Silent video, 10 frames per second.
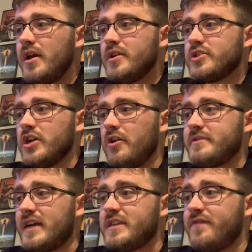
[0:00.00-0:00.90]
So
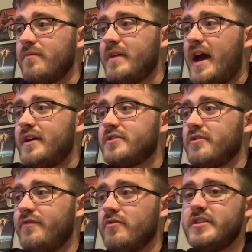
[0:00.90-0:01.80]
that's it from that. So
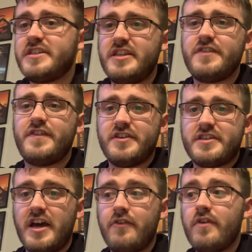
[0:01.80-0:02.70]
if you want to see this for
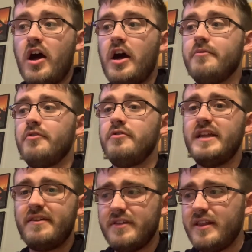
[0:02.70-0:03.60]
yourself, I will
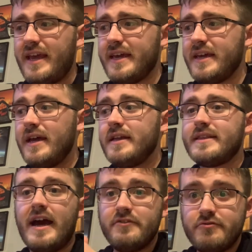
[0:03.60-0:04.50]
leave the link
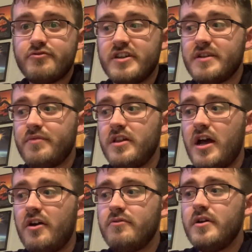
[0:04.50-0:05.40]
down in the description
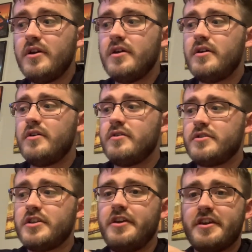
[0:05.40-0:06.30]
below
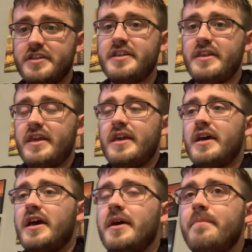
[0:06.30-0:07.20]
so you can see the
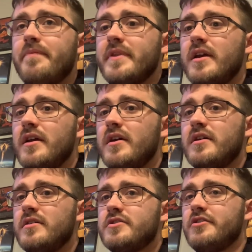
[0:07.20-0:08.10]
um,
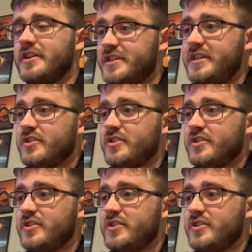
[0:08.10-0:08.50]
so you can see the